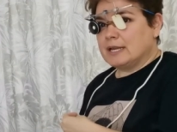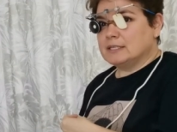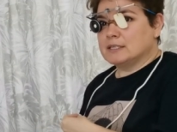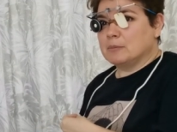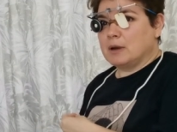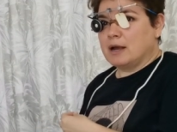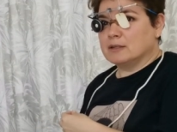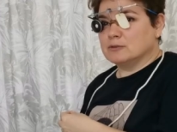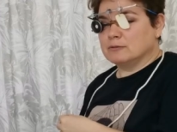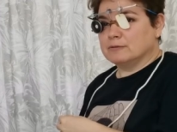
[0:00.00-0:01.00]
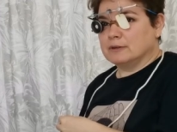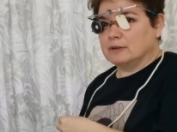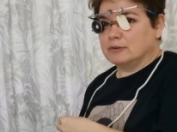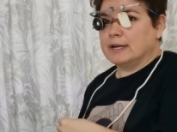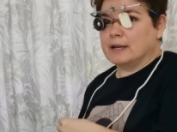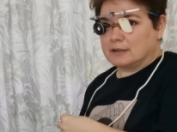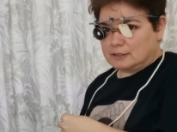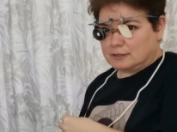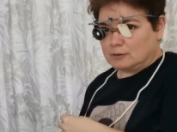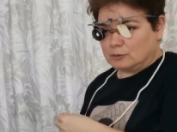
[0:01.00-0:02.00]
create some kind of
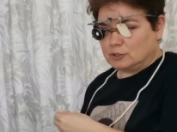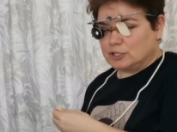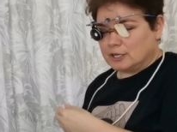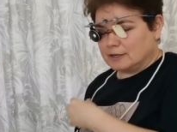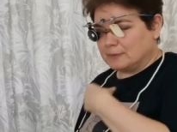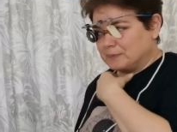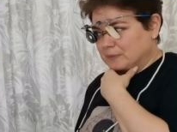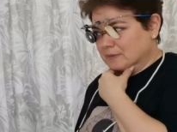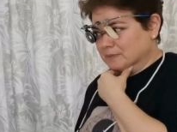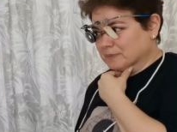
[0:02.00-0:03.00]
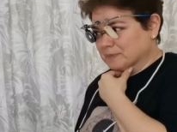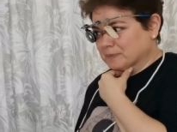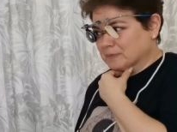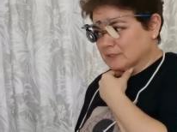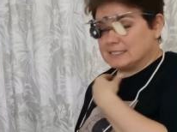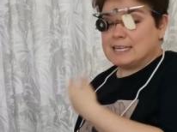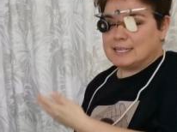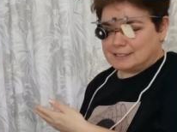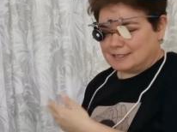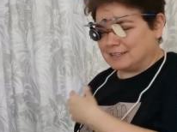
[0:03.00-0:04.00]
record or
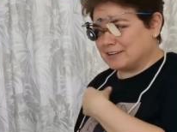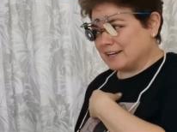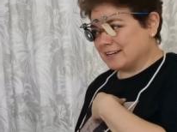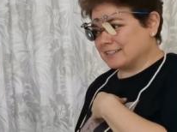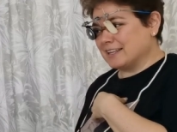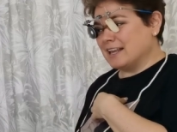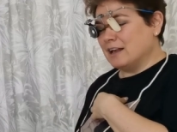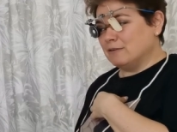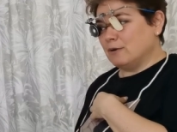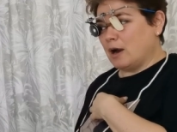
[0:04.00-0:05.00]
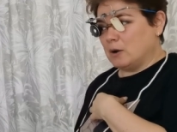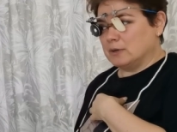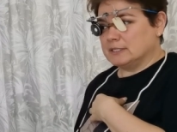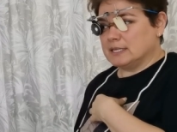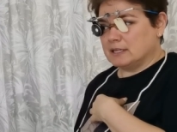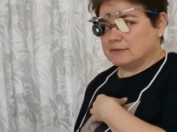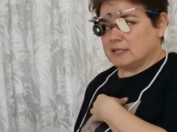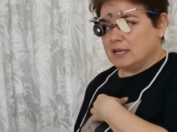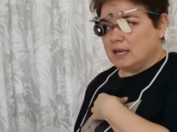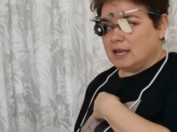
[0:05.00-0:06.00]
set a record for
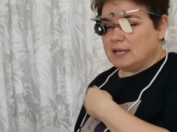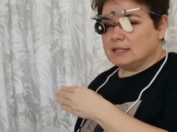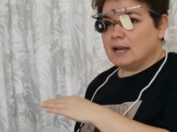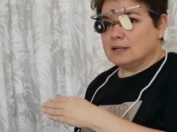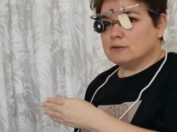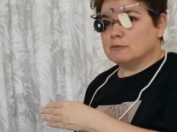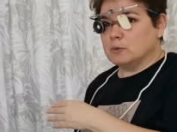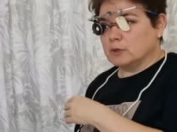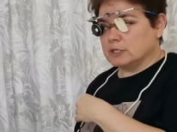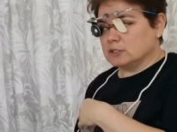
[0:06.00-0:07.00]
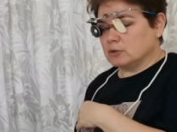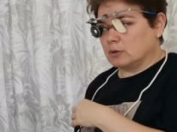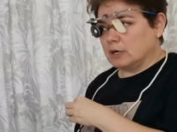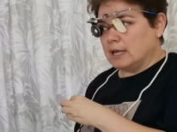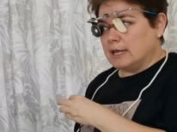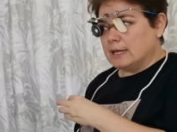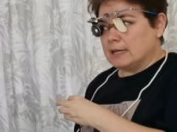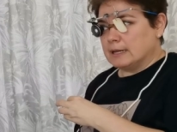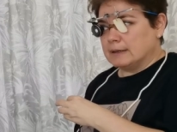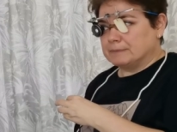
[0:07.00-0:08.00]
ourselves and kind of monitor.
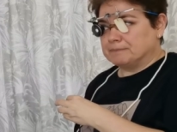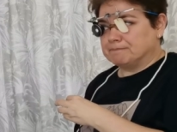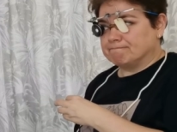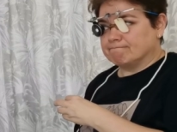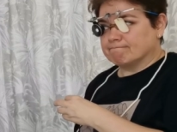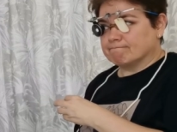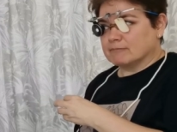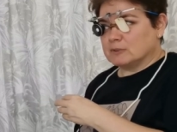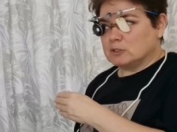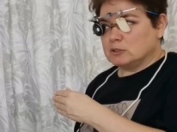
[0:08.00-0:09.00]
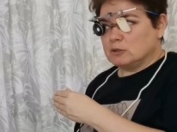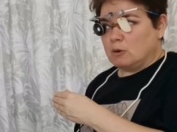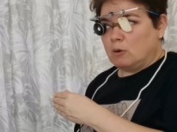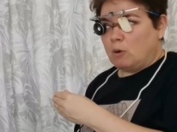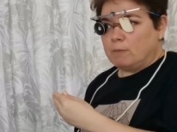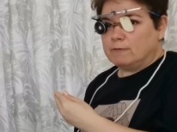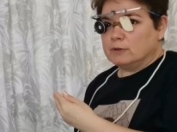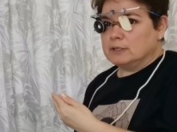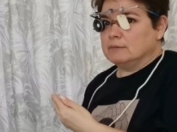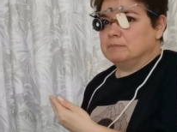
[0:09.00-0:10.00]
So
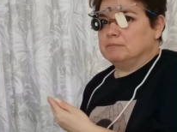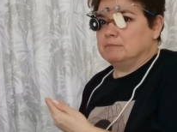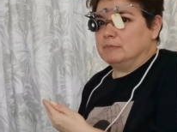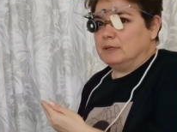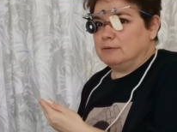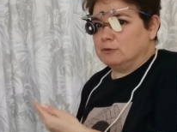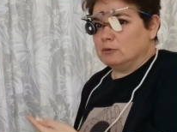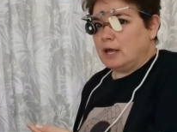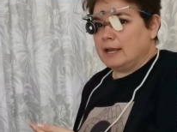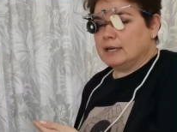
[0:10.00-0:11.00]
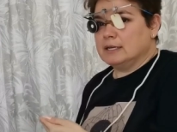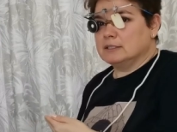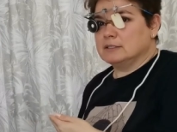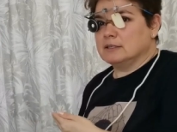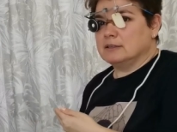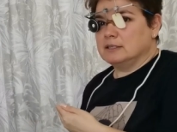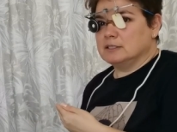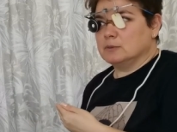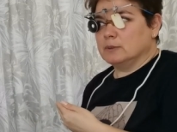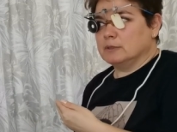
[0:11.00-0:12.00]
hopefully, if you like it,
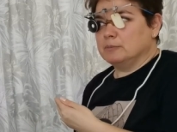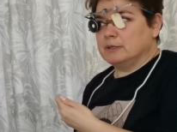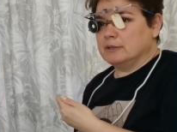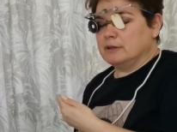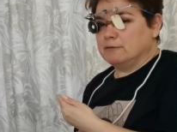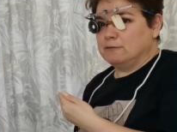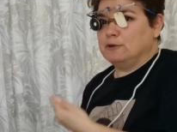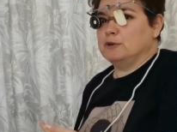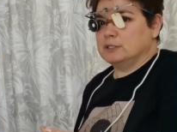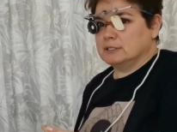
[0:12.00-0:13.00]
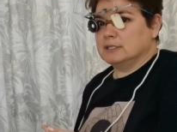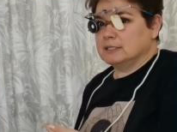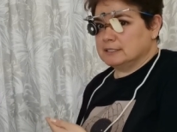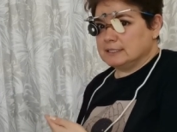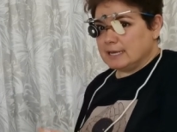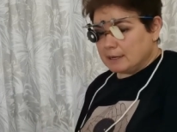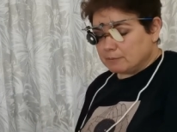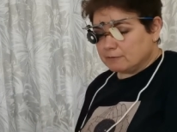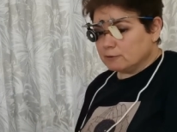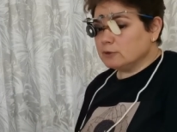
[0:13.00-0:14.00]
this will be the first
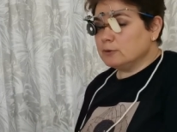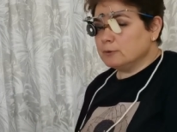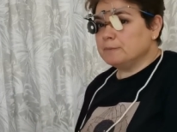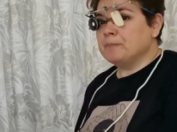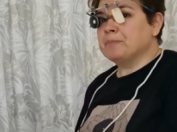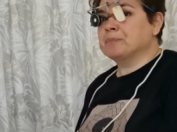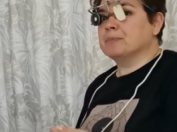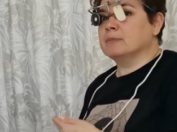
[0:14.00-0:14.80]
step for you.